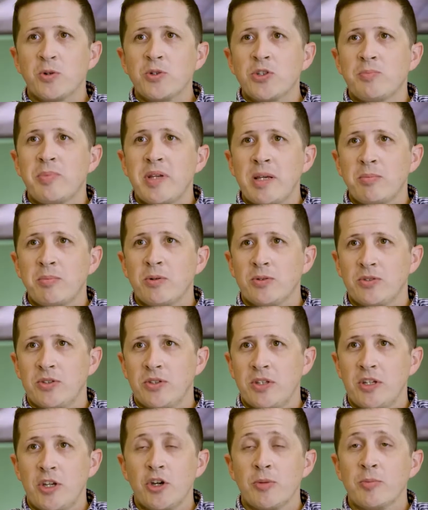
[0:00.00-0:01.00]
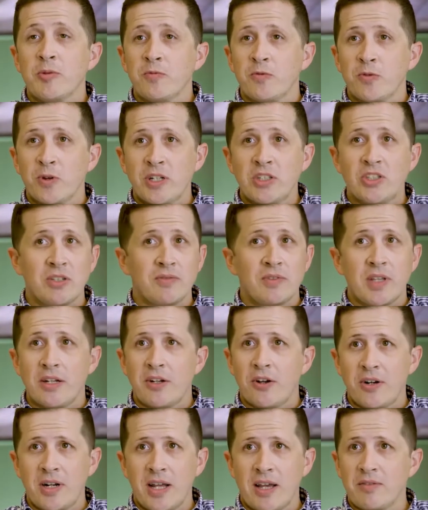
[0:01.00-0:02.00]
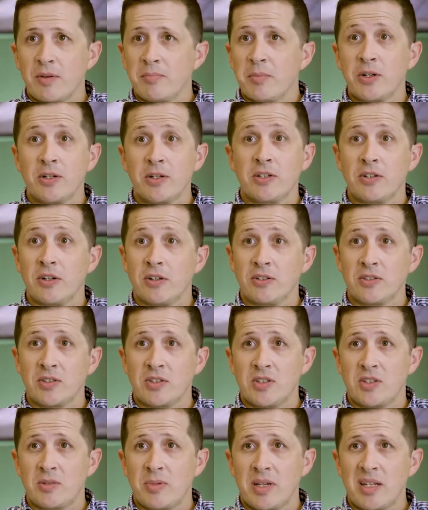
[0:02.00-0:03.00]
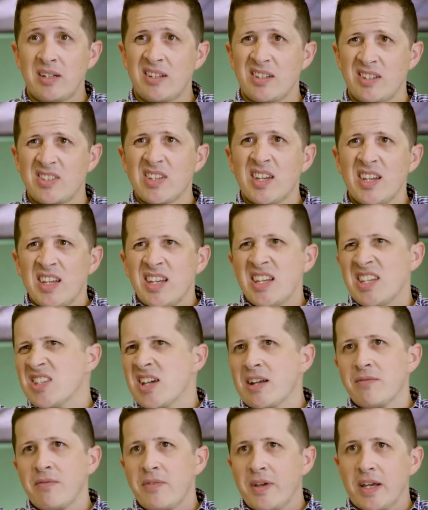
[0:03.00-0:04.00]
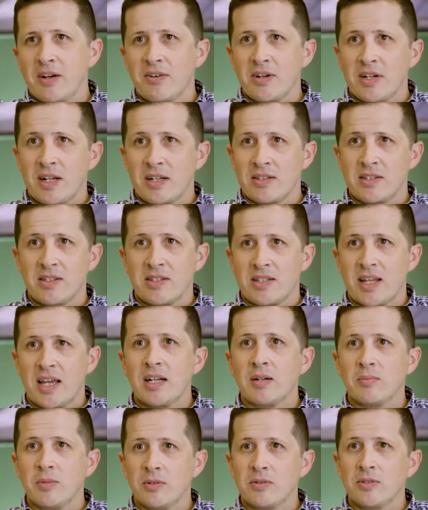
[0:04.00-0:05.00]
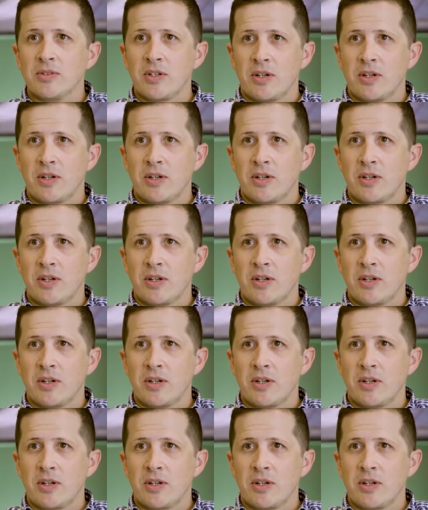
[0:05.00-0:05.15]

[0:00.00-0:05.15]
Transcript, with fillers: push people to the urban fringe if they don't have a million dollars to spend is, is unfair and unsustainable.